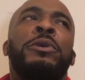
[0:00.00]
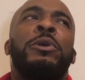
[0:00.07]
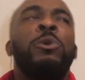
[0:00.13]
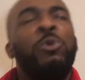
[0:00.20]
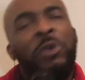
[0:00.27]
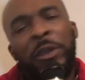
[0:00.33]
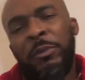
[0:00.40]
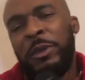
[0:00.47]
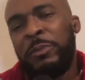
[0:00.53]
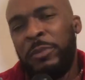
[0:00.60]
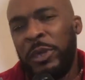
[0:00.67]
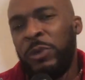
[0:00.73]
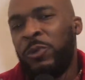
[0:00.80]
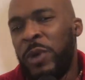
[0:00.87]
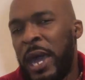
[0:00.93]
women
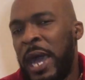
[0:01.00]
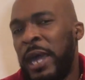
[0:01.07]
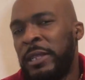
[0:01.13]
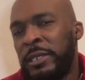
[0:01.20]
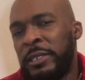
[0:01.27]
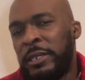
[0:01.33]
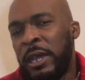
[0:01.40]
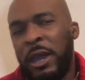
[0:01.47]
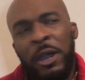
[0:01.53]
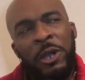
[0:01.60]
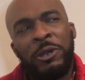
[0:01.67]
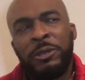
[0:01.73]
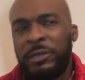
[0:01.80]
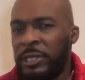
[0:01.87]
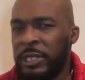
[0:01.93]
be wildin'
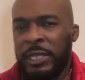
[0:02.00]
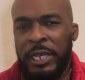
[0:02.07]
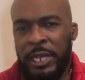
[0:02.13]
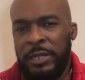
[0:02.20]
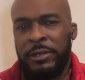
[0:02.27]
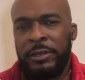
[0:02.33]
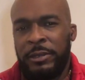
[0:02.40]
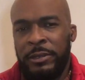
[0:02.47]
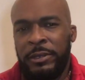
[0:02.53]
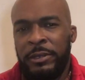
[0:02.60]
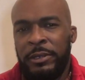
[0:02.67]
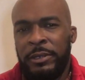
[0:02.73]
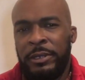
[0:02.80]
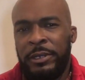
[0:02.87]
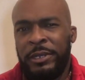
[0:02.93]
all together
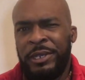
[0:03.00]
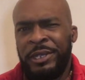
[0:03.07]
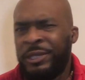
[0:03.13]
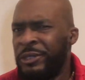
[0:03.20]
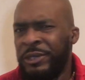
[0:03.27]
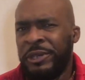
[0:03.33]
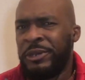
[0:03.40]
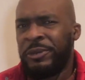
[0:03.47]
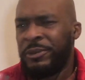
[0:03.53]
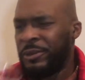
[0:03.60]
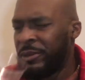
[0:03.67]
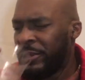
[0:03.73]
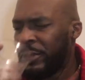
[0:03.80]
in general.